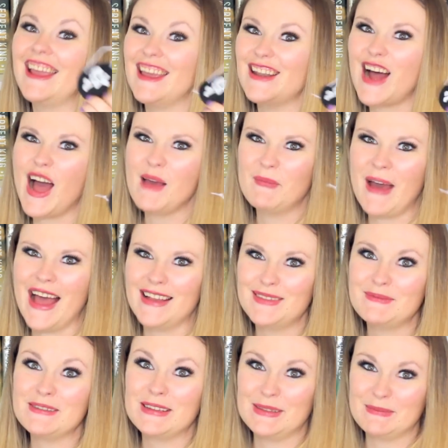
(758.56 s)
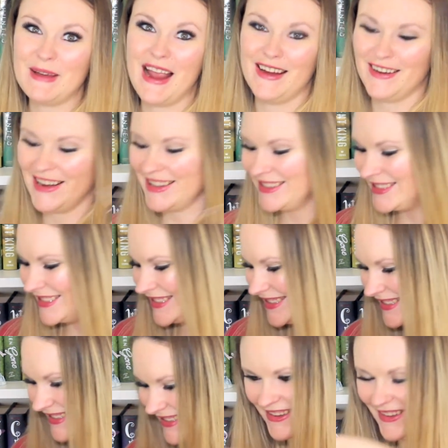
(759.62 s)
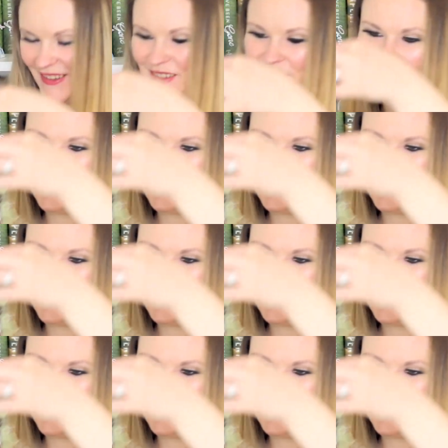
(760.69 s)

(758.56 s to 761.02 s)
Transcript: an eye patch because pirates. Ooh,